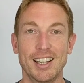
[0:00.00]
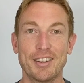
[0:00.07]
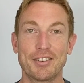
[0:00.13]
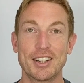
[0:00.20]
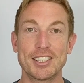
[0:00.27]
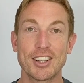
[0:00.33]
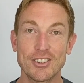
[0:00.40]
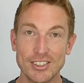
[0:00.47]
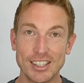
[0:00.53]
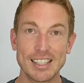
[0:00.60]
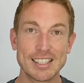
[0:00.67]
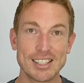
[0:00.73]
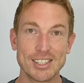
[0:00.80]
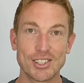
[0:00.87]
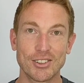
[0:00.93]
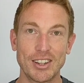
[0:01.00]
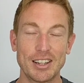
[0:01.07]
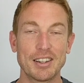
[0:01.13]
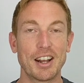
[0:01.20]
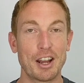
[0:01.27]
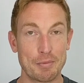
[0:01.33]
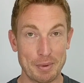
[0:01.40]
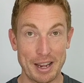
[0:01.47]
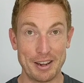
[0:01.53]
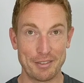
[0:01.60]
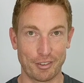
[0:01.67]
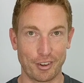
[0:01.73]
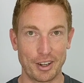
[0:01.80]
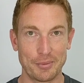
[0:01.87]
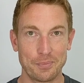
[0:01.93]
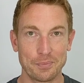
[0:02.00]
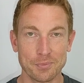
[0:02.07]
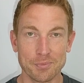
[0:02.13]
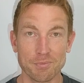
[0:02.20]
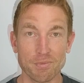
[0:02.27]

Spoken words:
If I don't listen to it, I pay for it.